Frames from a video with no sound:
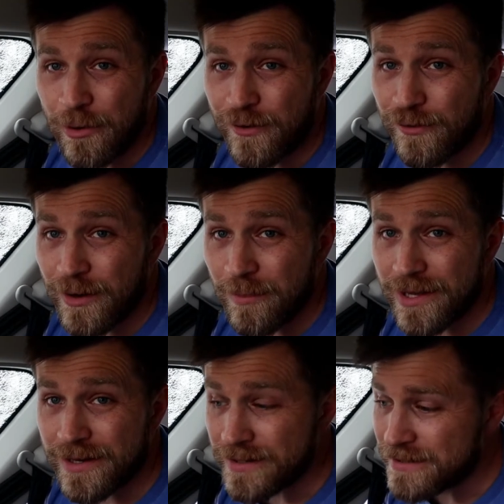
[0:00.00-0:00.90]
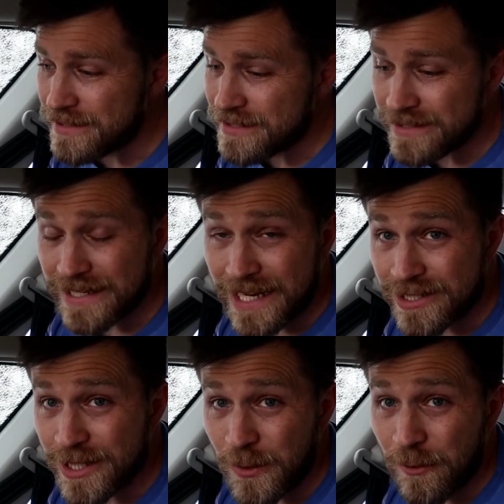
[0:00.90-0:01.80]
over it, because this is
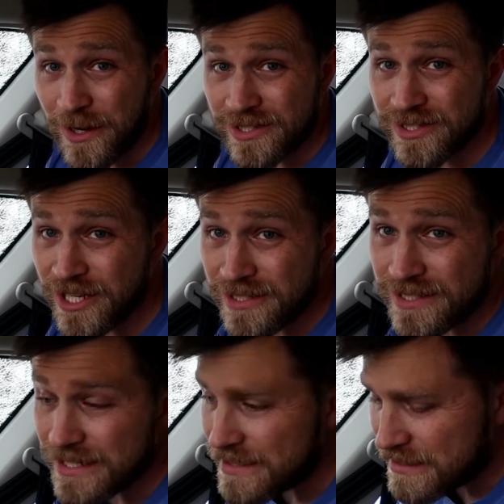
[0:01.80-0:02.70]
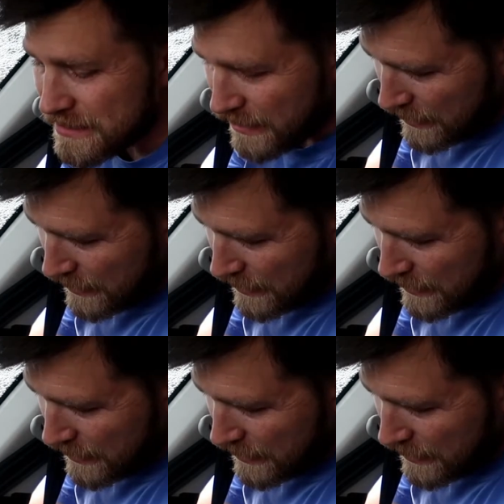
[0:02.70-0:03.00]
actually where my son sits,